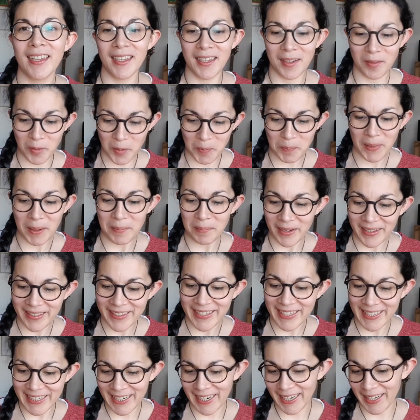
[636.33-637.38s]
What My Mother
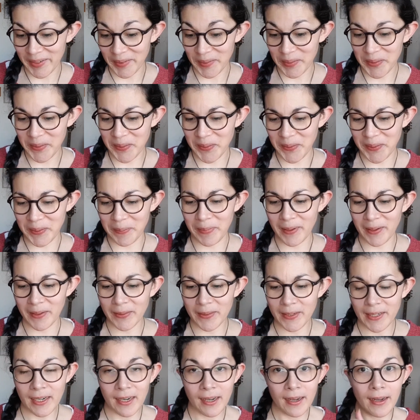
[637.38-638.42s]
and I Don't Talk About.
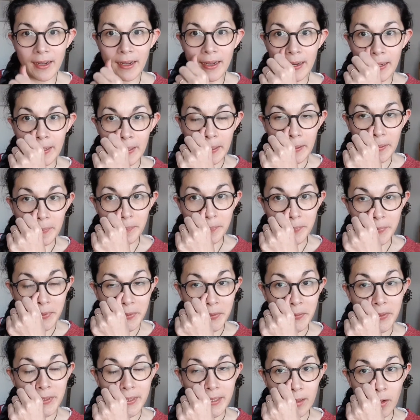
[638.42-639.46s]

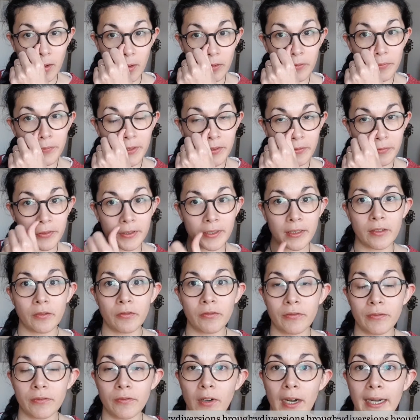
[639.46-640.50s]
So there's a lot of different
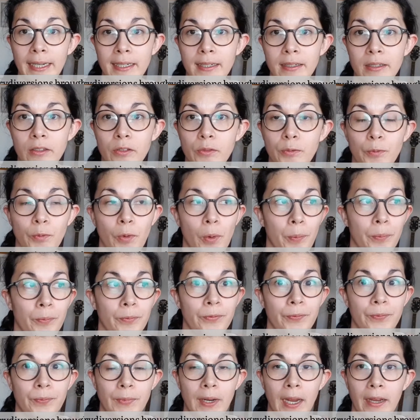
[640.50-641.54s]
writers from
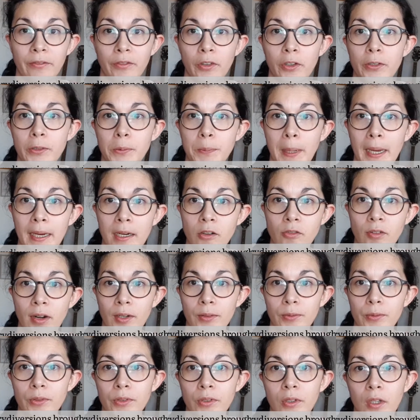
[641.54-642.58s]
diverse
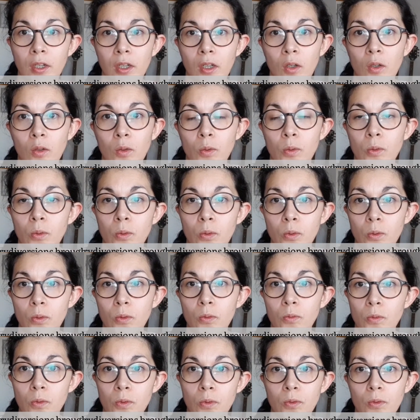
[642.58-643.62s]
backgrounds who
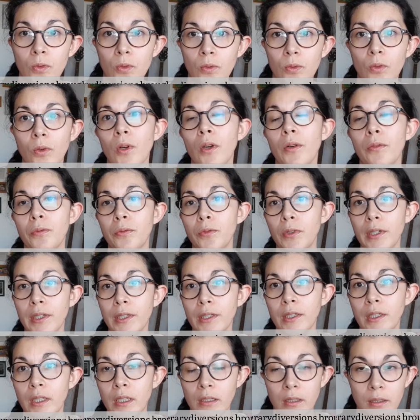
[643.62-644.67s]
have written
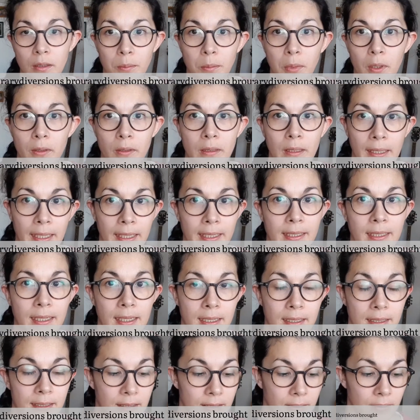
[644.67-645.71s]
these personal
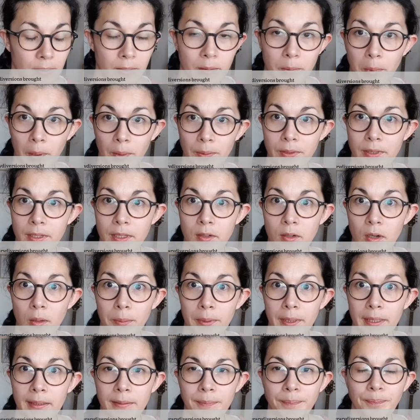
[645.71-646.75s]
essays about this
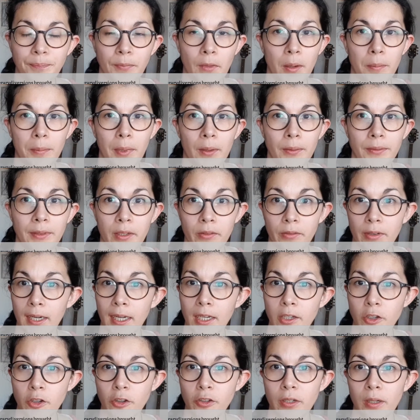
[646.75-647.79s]
topic, about their
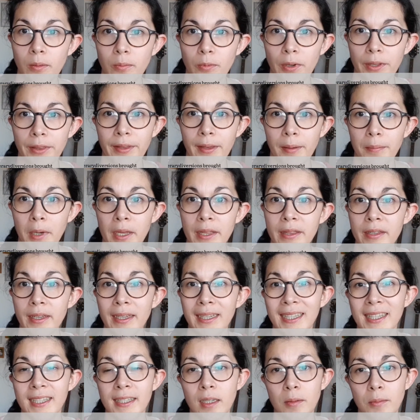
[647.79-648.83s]
relationship with their mother
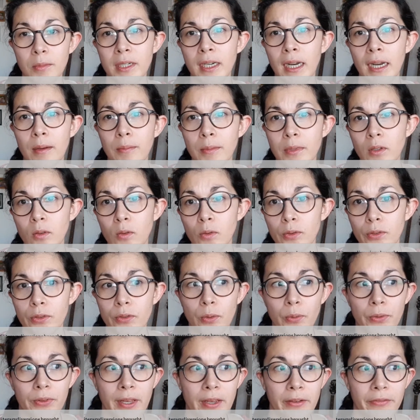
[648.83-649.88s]
and sometimes
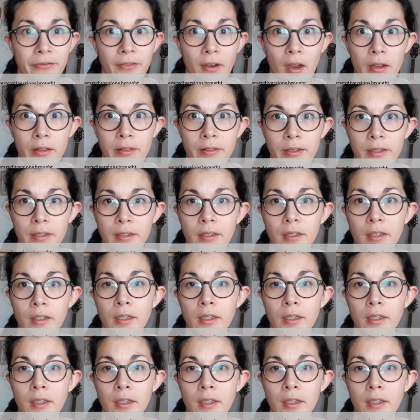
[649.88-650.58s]
also their father,